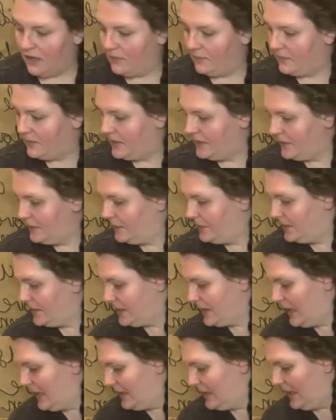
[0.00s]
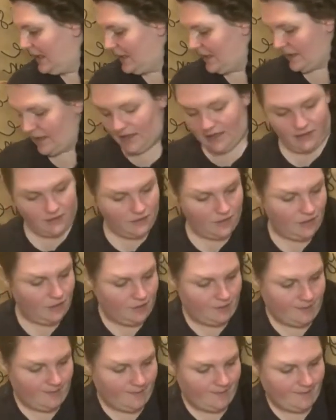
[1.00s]
This one's got that thing too.
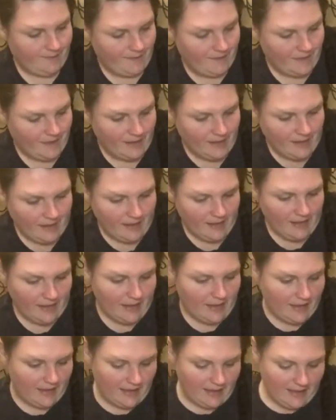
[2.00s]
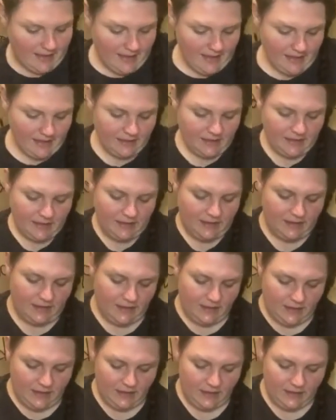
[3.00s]
Let's
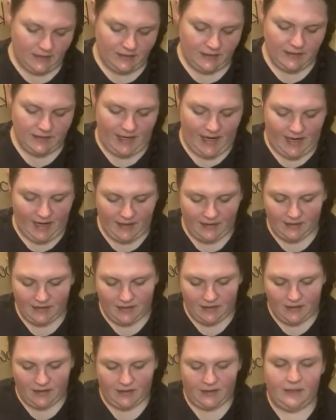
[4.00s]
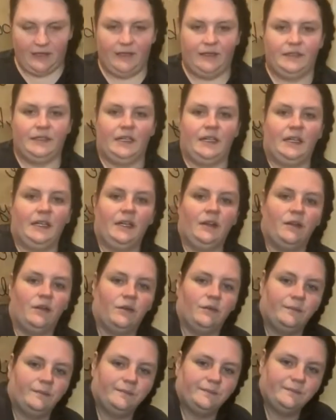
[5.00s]
scan, there's a little
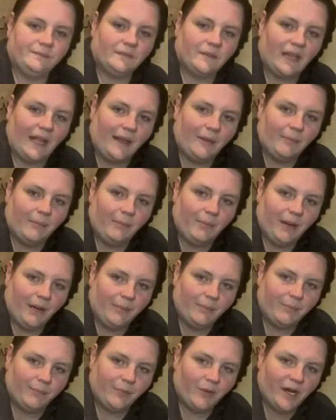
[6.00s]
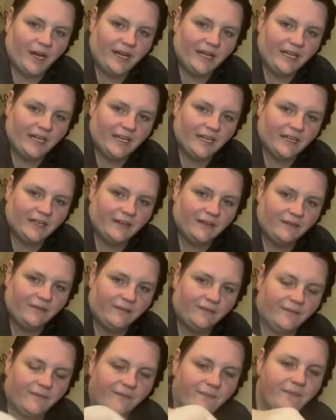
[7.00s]
like bump right here
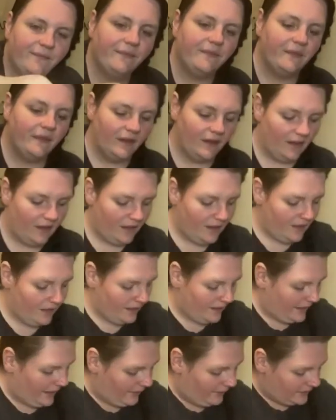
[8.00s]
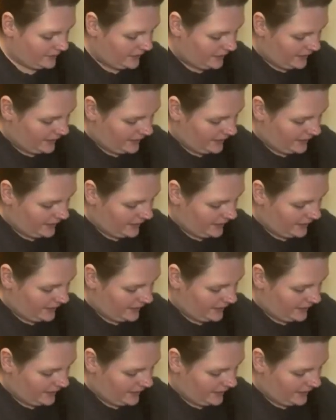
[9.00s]
that was on the